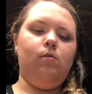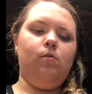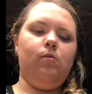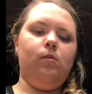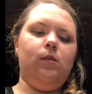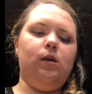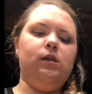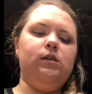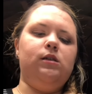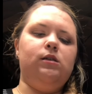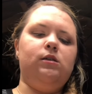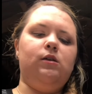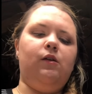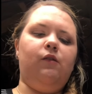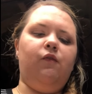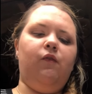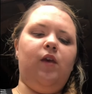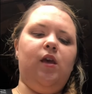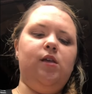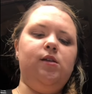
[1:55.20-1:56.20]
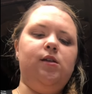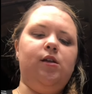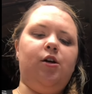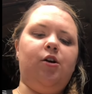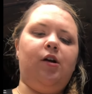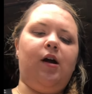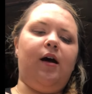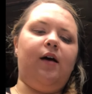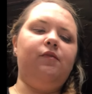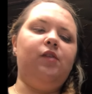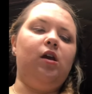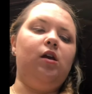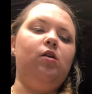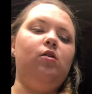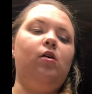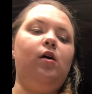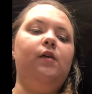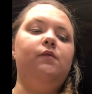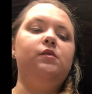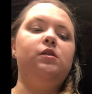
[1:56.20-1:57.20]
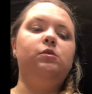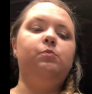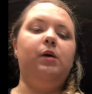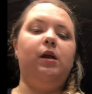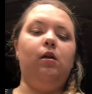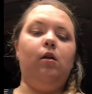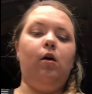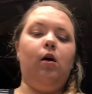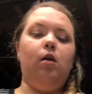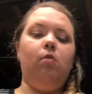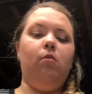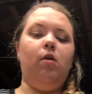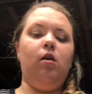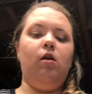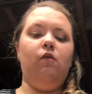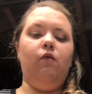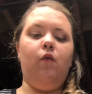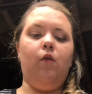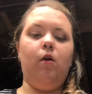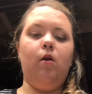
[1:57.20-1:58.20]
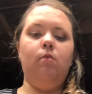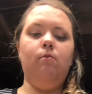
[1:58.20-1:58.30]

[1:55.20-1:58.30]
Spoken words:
This is an easy craft that you don't have to spend a lot of money for.